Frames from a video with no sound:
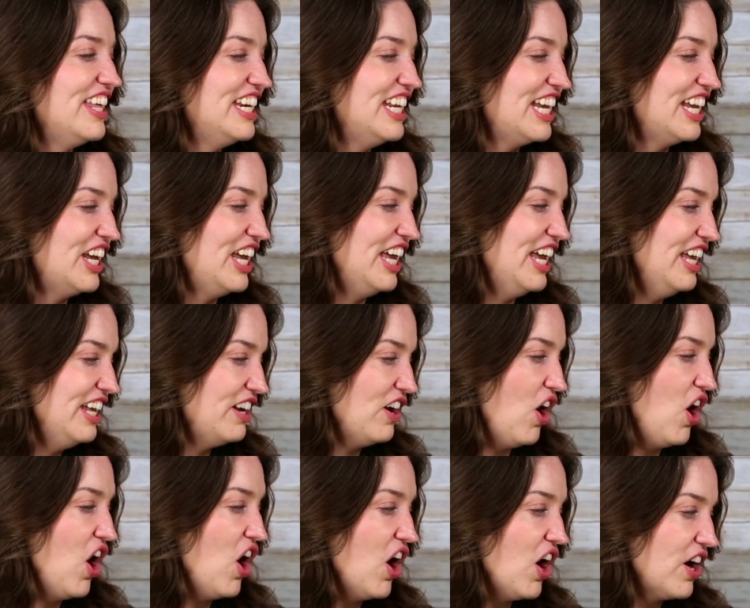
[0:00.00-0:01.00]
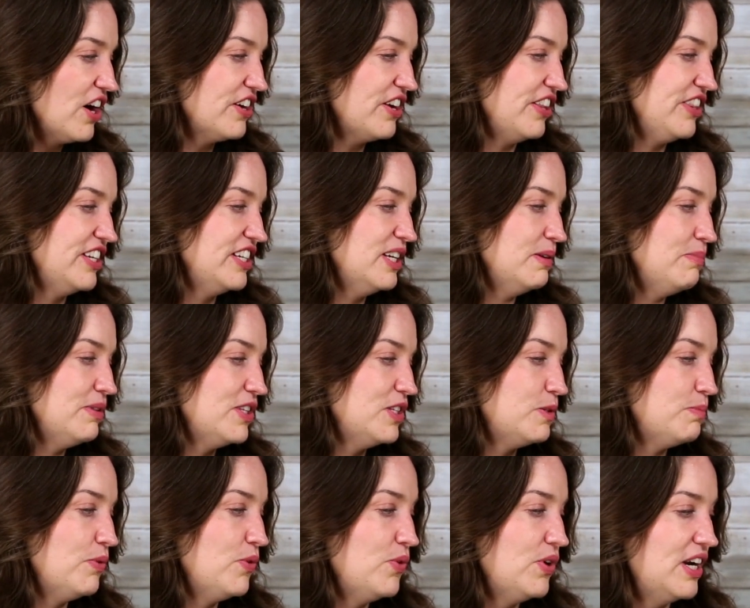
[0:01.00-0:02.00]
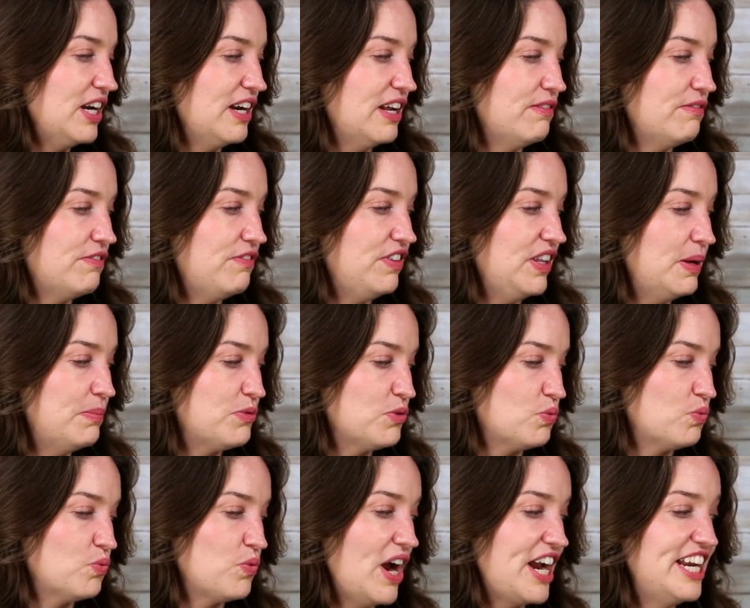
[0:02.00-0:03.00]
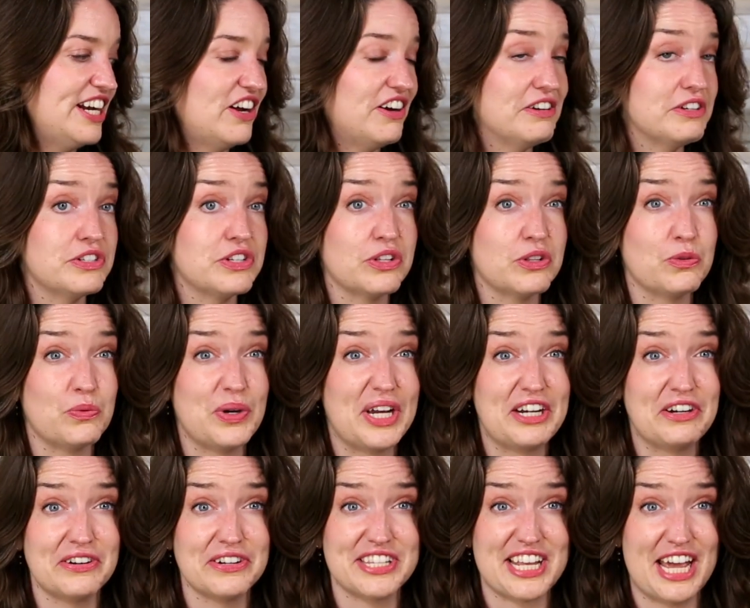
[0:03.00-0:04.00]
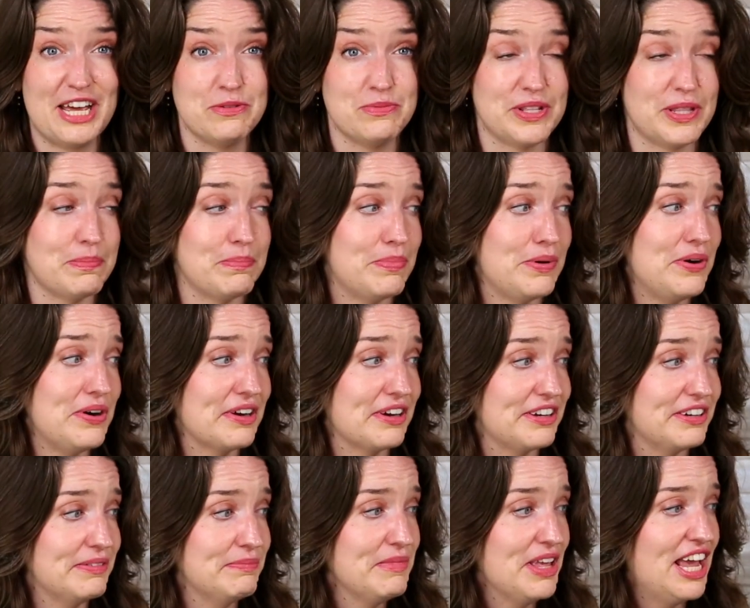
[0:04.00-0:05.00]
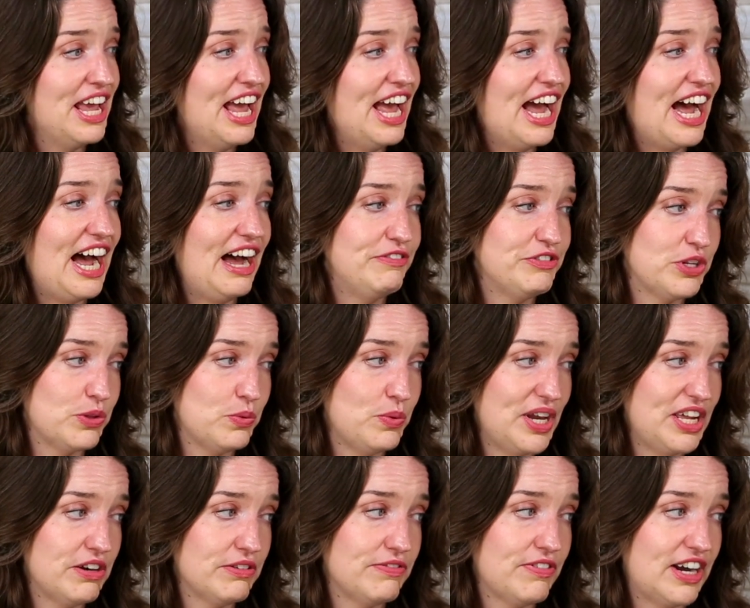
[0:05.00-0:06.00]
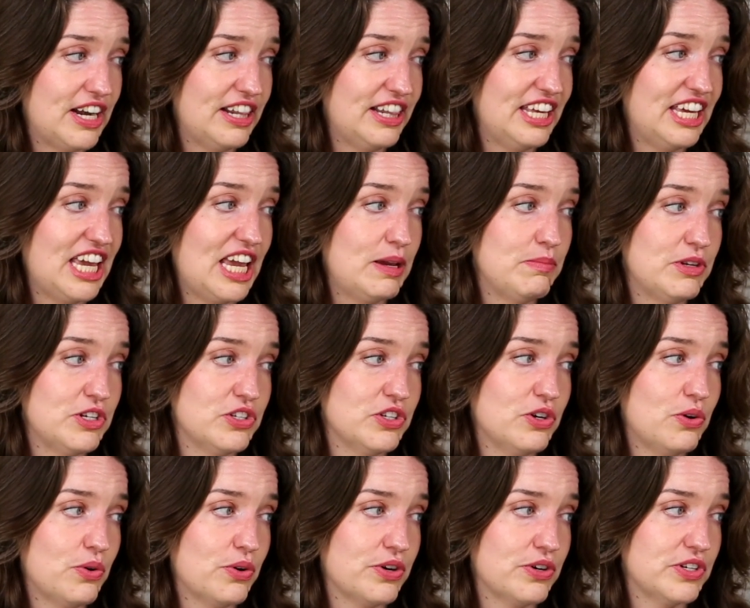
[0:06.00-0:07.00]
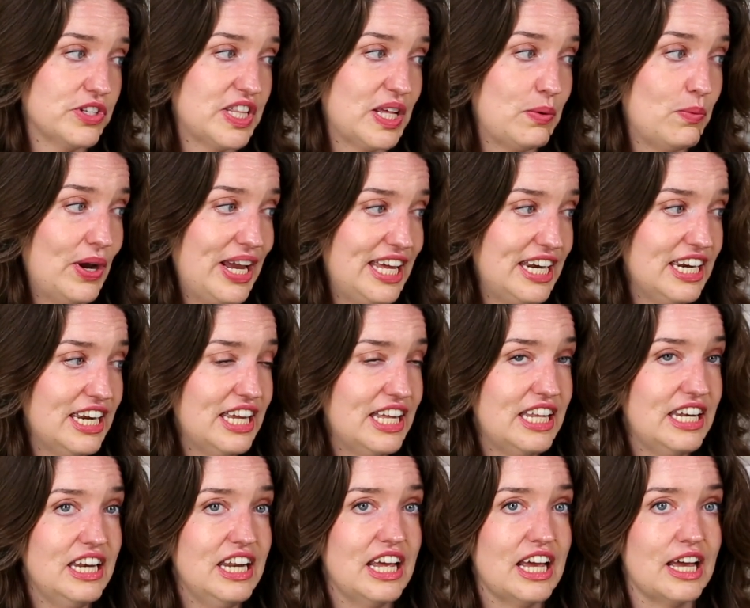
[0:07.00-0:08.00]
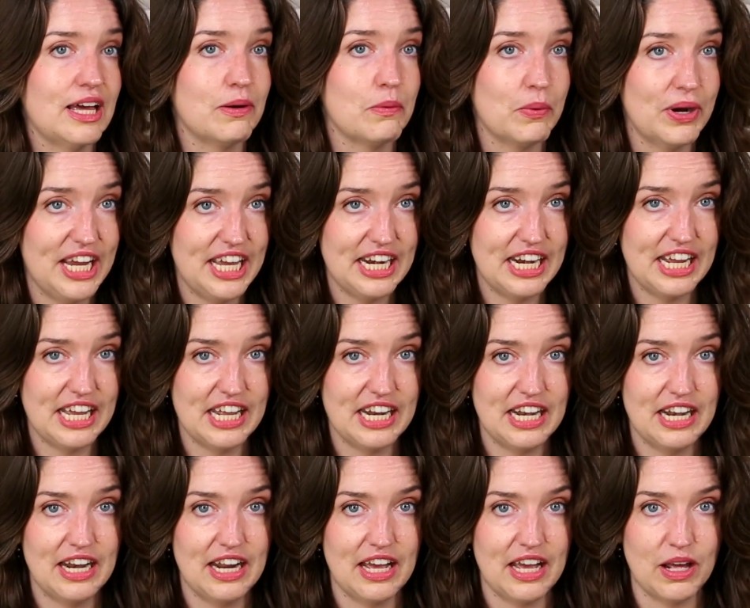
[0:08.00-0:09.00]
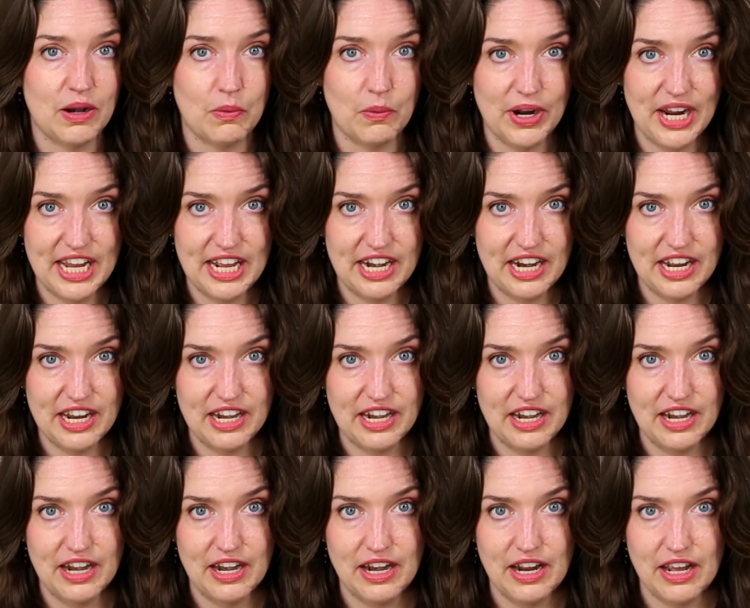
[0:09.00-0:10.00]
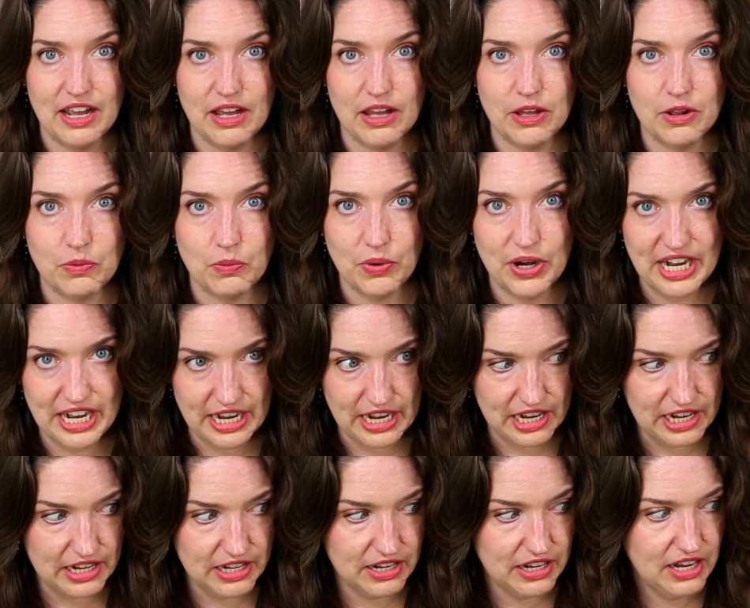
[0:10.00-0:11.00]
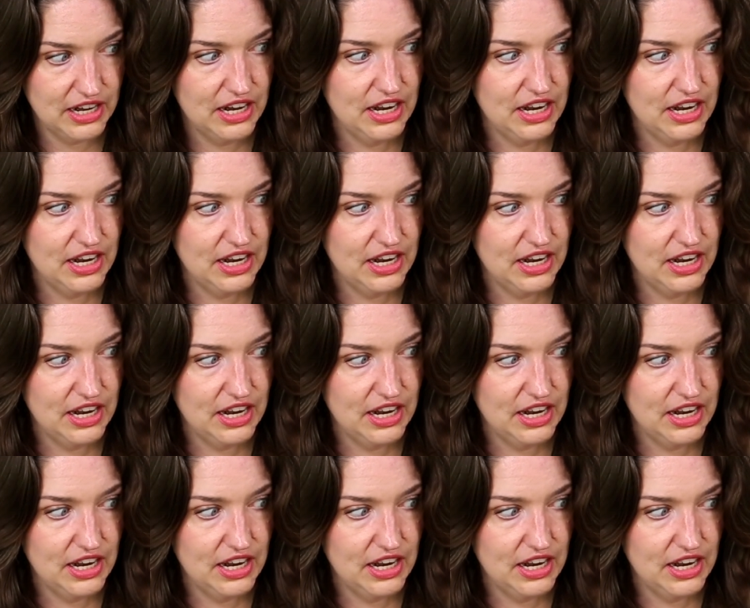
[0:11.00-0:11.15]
then he hit hard on the tip of the spoon and it flipped right onto the waiter's head with a bonk. After the waiter finally came and took orders, they waited and waited and waited and waited.